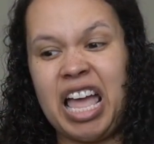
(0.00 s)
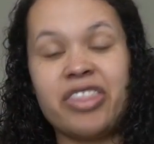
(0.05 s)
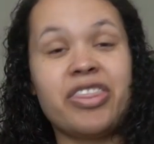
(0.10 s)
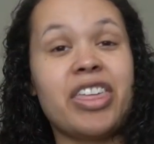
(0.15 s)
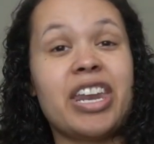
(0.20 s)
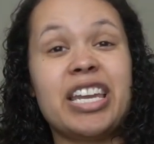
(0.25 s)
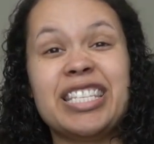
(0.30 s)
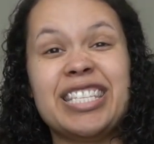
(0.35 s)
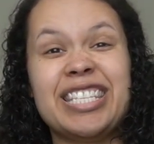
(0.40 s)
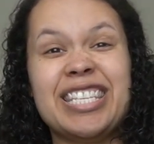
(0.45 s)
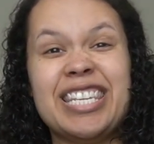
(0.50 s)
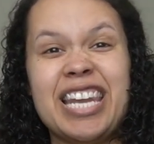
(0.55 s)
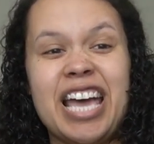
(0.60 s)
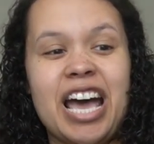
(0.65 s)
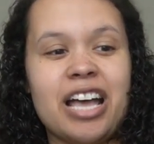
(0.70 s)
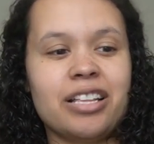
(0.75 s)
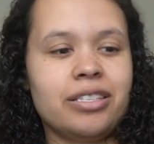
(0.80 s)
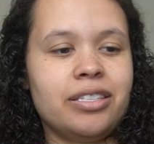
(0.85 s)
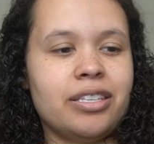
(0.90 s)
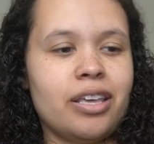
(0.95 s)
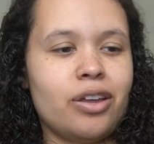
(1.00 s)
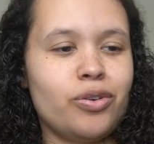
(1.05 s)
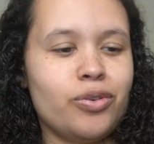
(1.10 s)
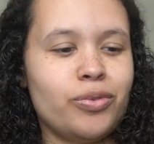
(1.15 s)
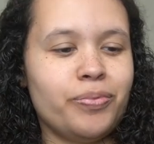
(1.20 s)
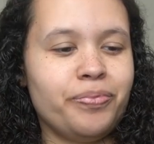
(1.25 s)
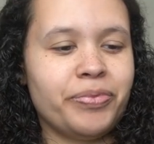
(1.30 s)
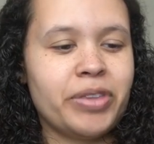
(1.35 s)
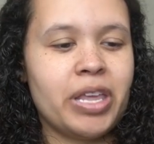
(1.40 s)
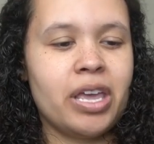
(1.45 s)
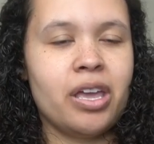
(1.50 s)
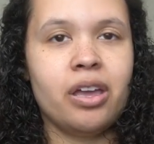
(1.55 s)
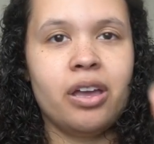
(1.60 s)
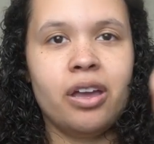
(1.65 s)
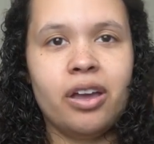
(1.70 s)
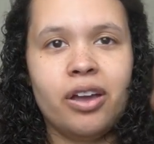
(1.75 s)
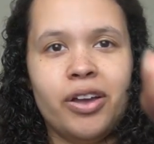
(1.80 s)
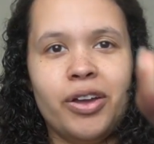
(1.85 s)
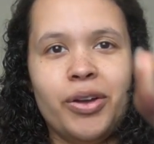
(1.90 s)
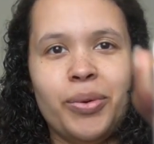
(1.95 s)
That is not subtle.
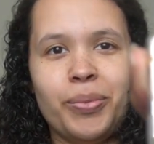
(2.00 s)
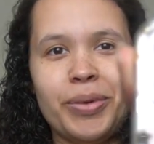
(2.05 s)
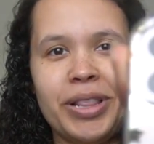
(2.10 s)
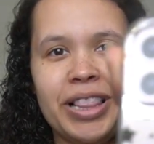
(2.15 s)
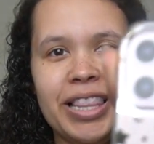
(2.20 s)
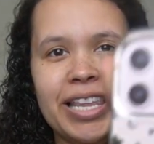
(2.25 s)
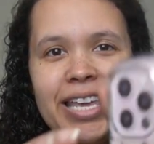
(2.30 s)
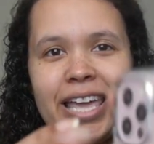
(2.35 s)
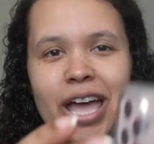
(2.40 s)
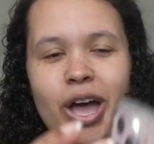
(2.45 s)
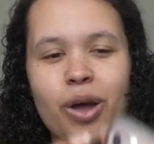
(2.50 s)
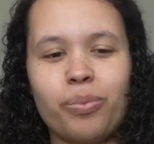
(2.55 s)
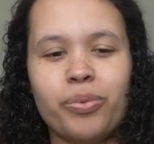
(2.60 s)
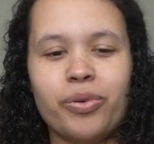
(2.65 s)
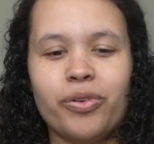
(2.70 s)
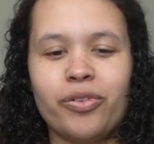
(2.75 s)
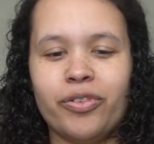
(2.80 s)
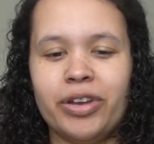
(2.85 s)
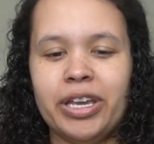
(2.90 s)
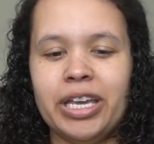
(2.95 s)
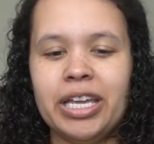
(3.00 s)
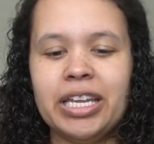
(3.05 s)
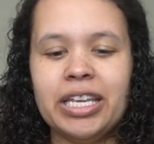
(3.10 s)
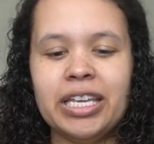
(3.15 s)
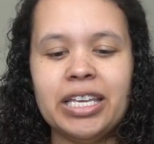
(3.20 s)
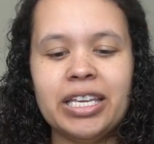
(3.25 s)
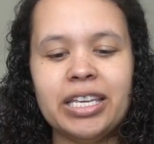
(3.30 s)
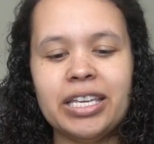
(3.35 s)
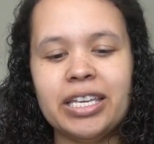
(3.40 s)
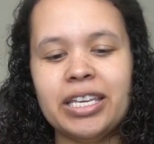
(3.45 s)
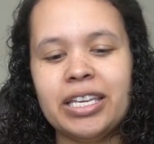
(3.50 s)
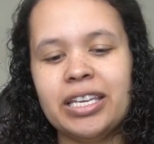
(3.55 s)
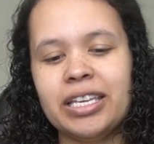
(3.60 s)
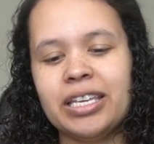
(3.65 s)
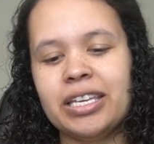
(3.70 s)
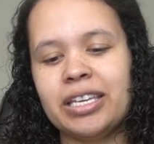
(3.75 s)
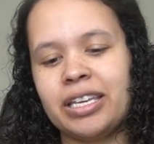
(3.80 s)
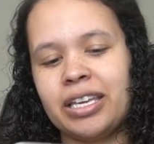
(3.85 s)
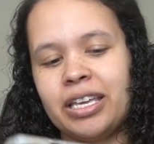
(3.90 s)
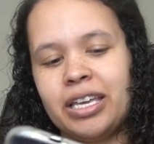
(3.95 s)
But look how
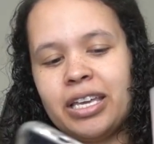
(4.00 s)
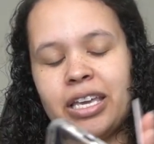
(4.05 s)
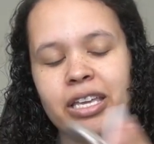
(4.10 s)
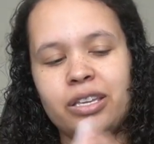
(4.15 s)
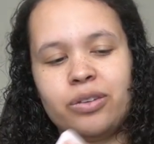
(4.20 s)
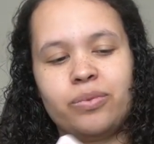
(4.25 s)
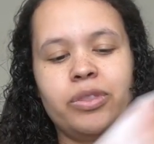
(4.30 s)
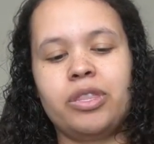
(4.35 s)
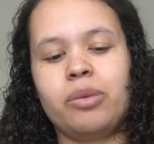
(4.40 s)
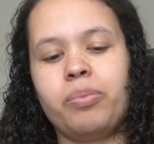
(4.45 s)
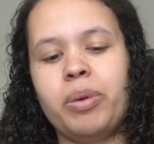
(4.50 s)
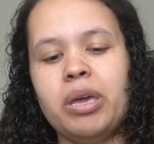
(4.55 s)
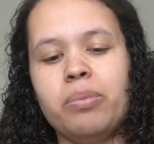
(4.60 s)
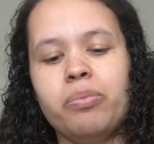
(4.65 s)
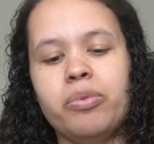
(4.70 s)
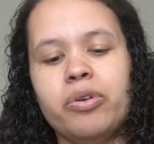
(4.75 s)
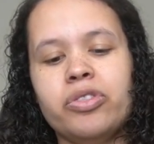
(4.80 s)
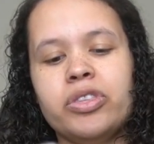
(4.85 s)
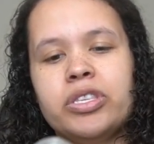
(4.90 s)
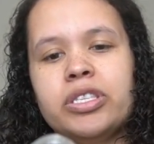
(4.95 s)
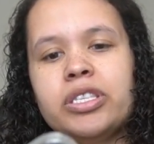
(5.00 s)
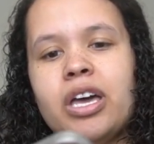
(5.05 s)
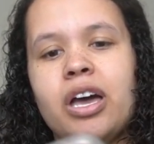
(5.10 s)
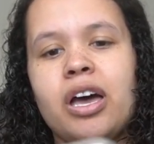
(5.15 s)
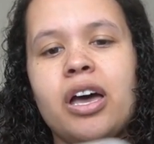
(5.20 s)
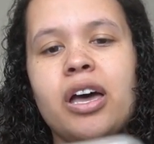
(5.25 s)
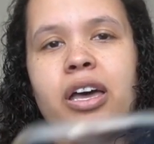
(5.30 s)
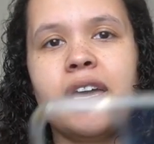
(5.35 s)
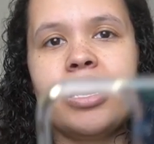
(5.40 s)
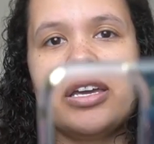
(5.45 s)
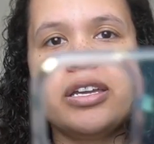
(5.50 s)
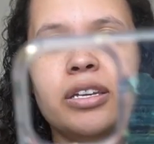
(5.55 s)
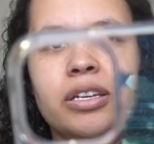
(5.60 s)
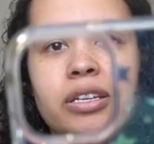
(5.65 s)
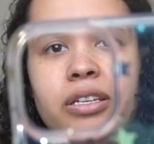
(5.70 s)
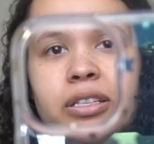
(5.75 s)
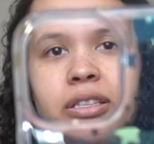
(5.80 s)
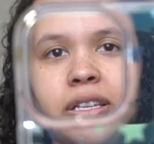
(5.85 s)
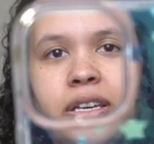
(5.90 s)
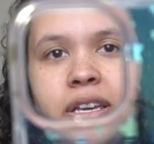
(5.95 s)
pretty. Again, with the paper inside.
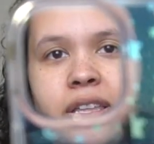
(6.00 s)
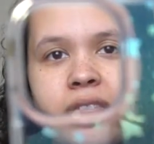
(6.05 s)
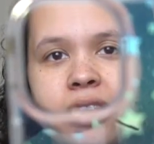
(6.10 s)
Look